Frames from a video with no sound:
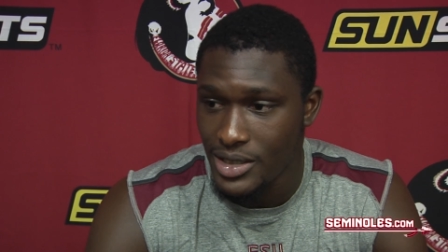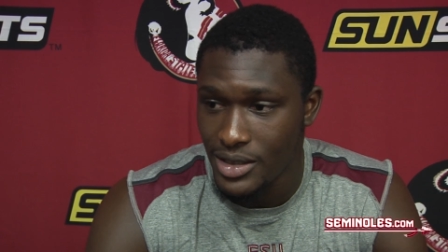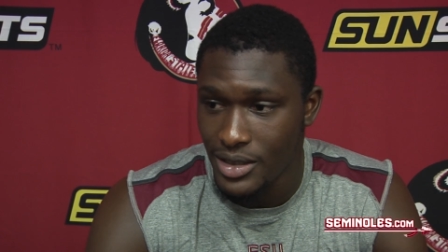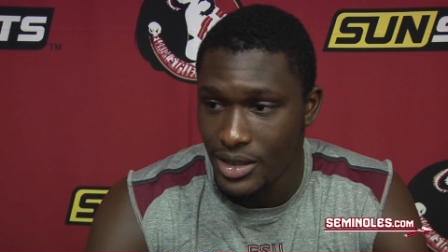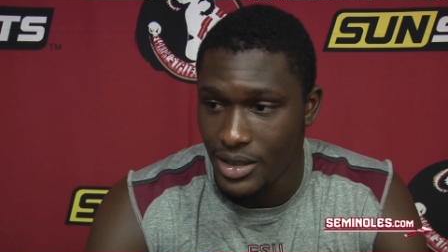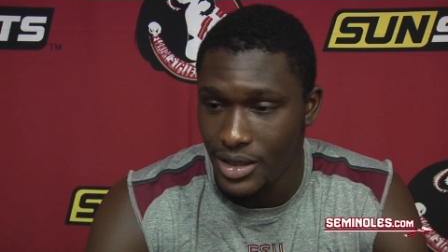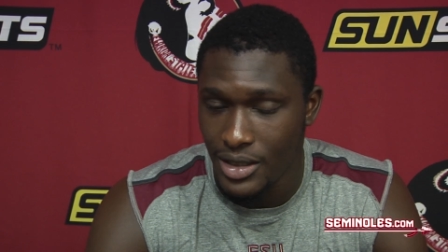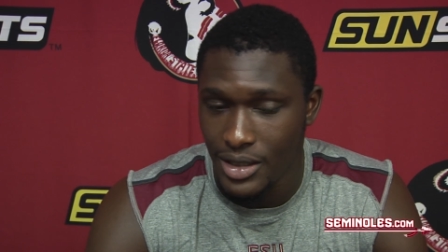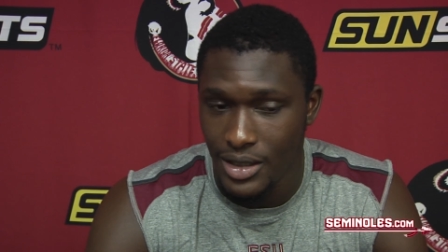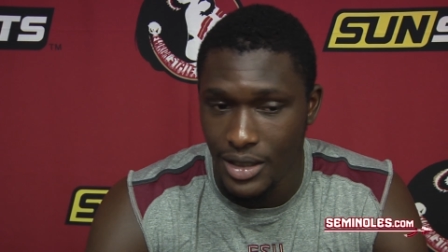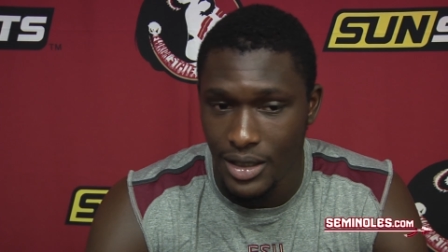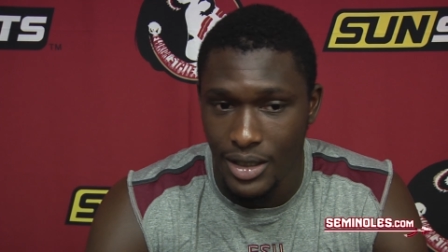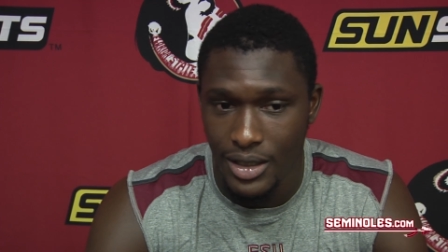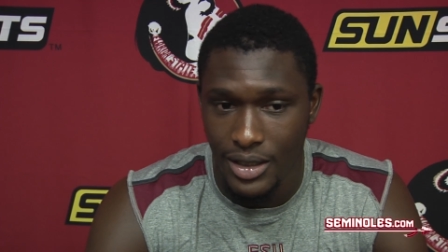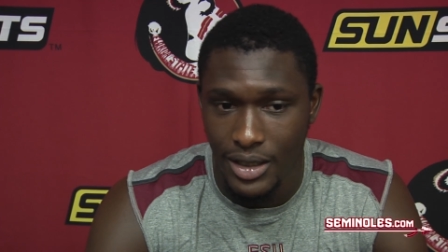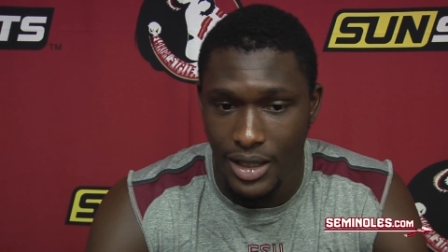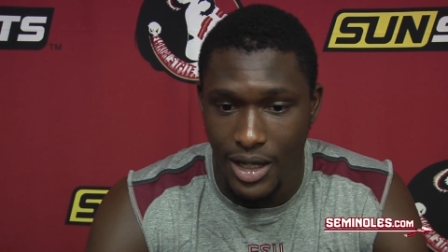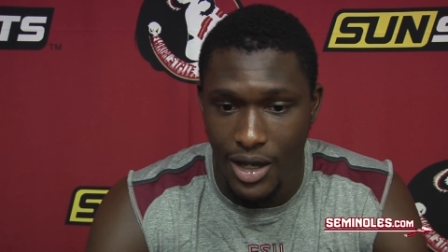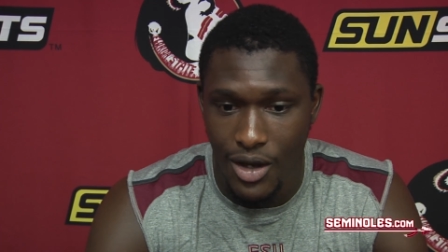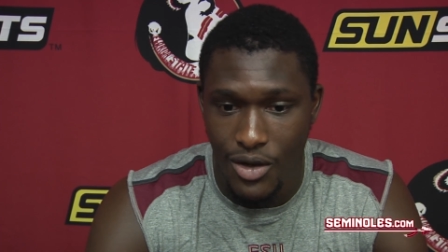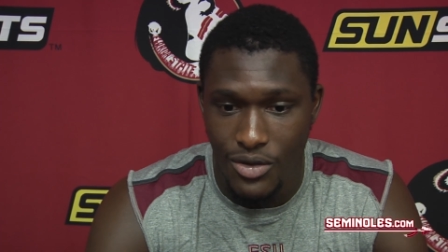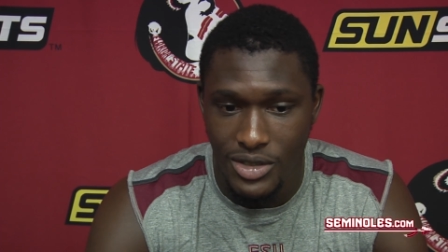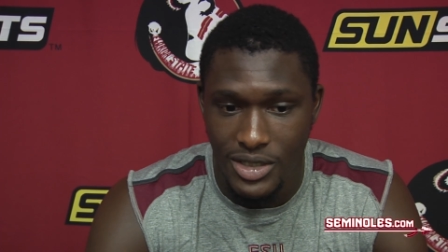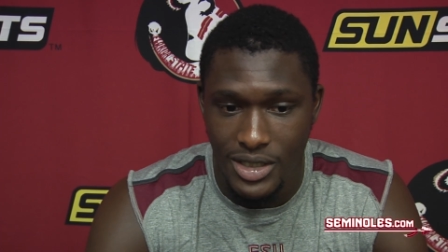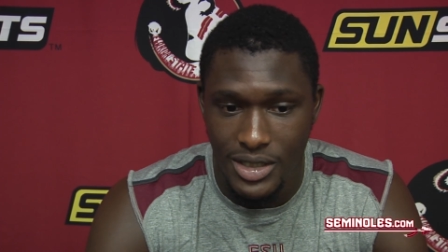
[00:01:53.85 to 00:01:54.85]
The
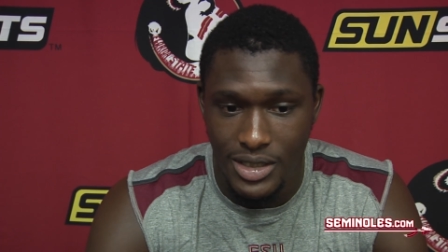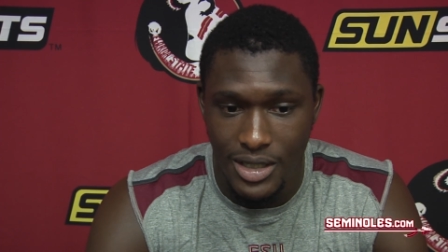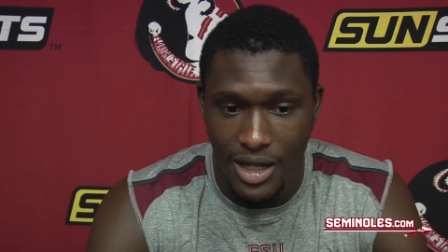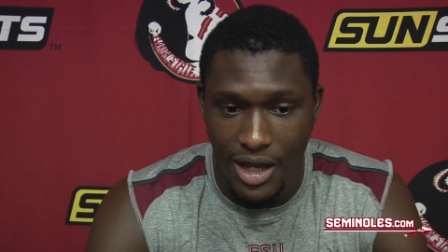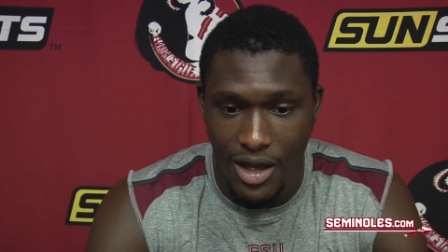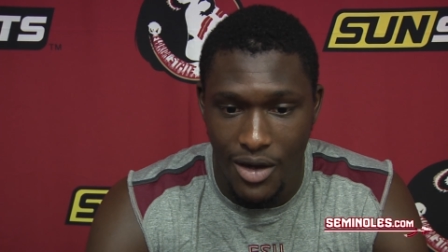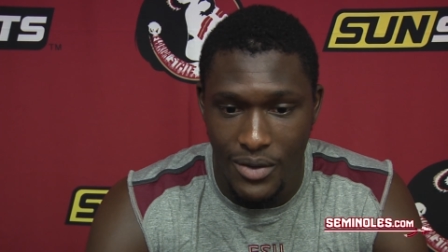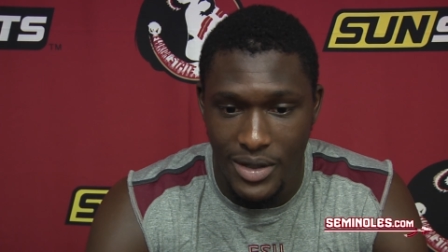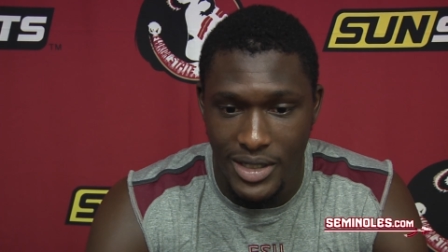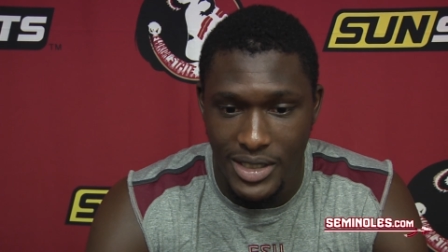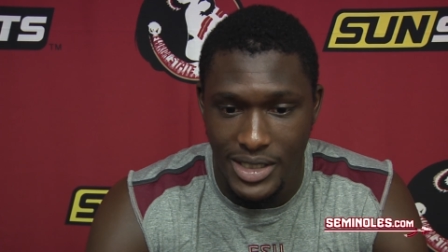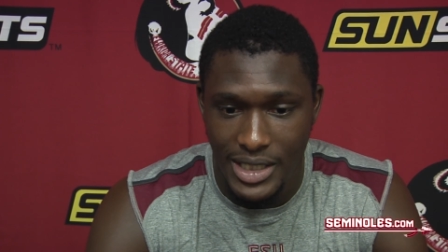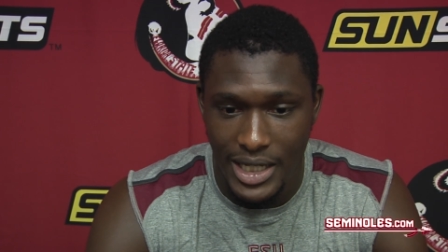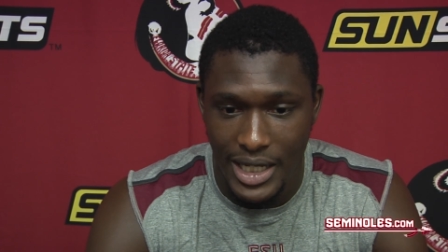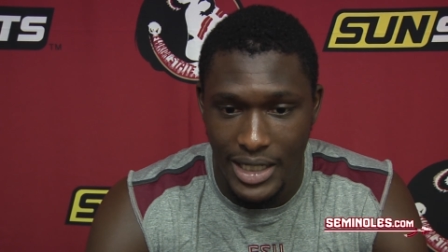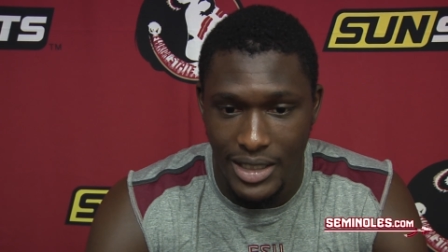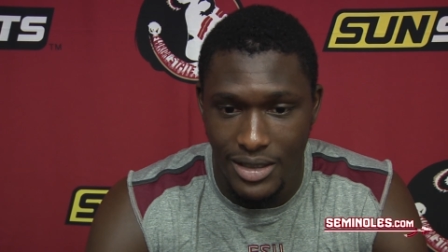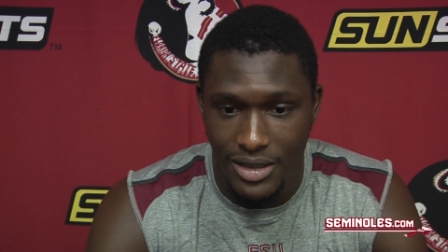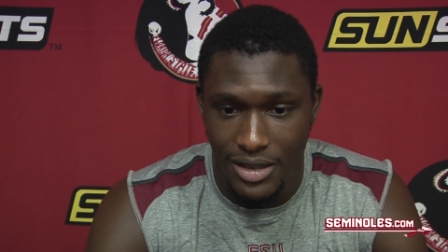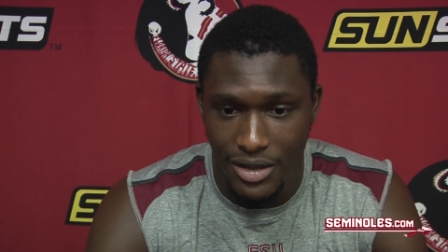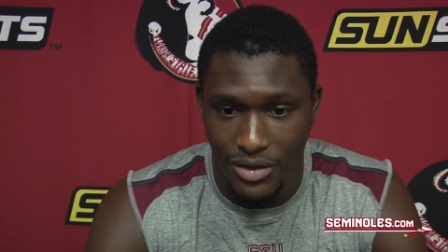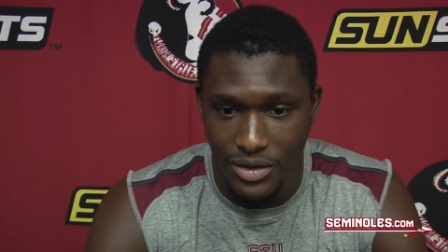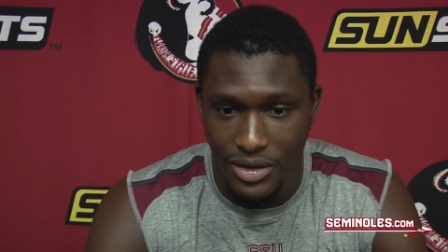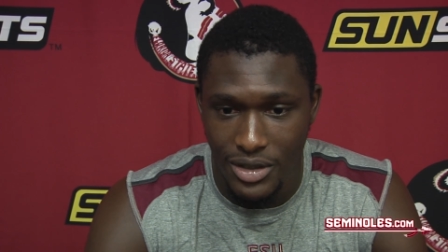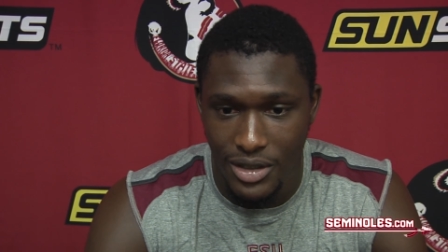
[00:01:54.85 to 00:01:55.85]
coaches always said,
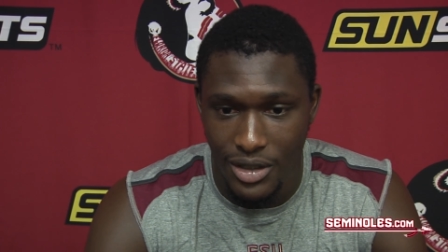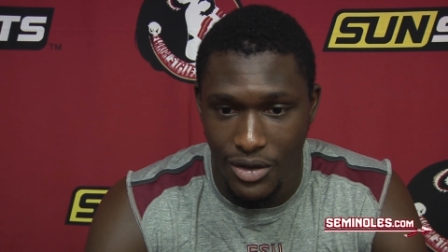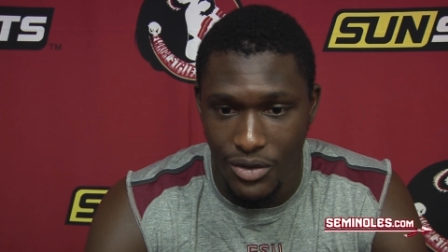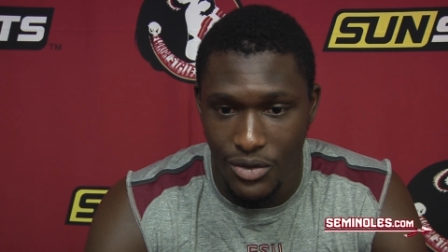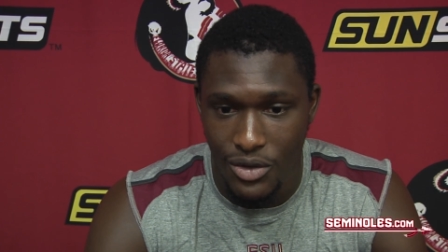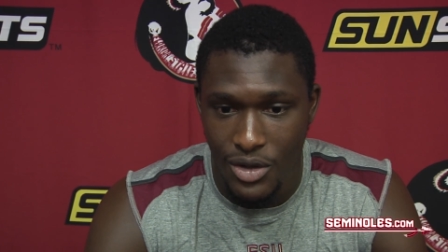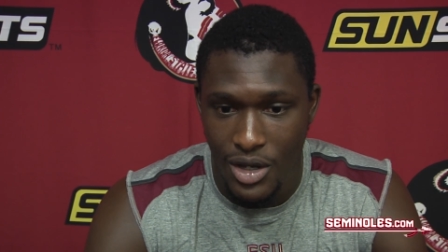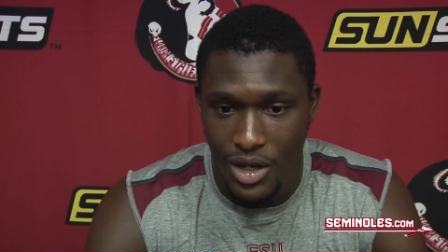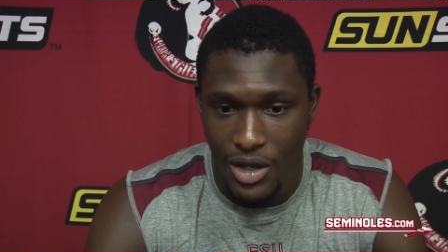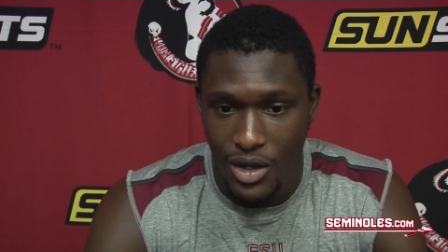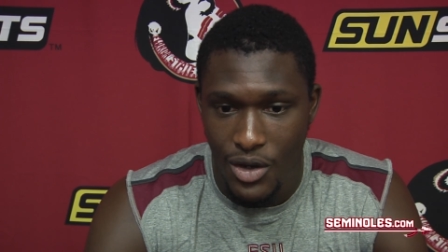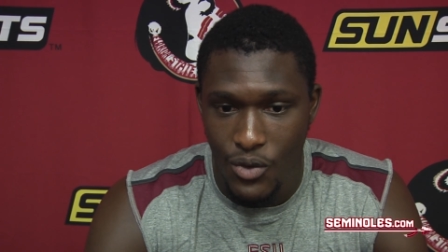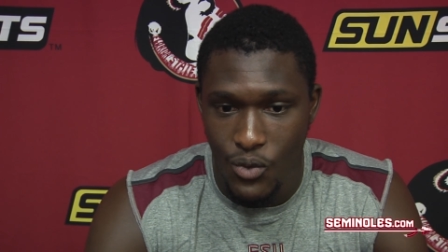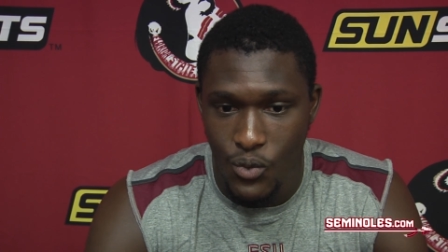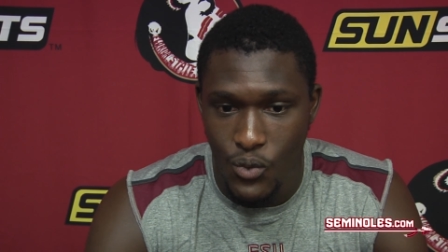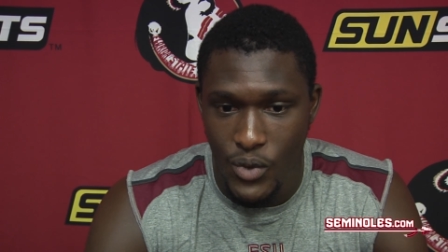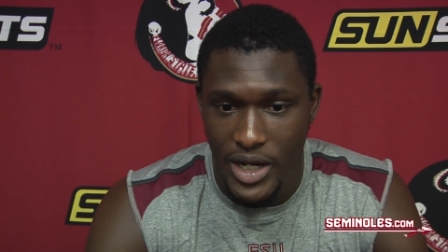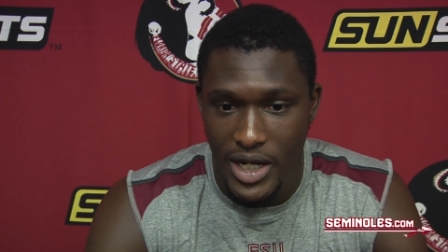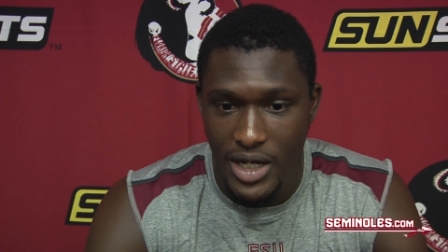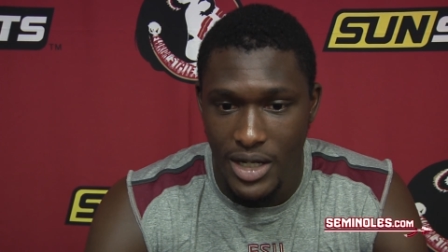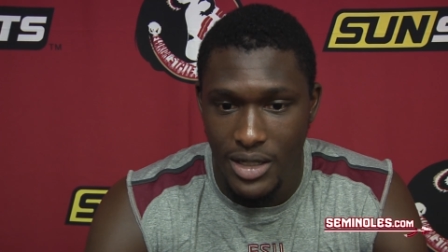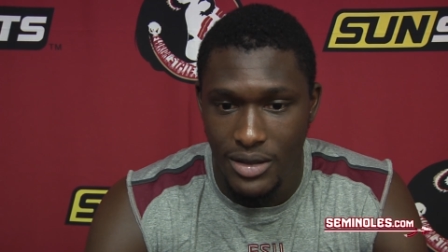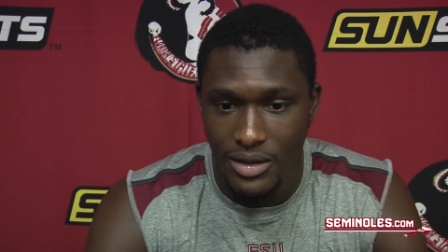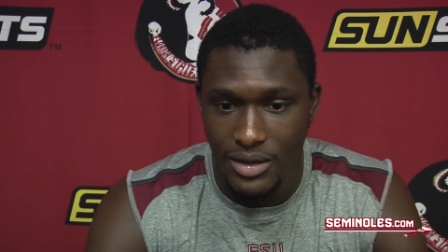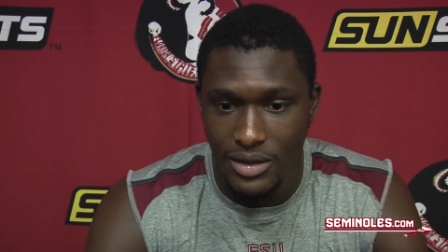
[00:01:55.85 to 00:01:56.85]
no, you know,
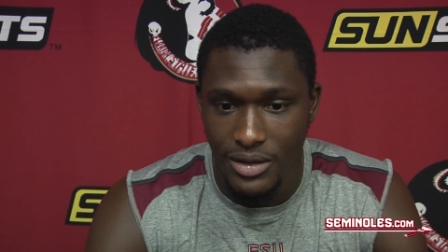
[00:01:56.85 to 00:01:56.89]
we,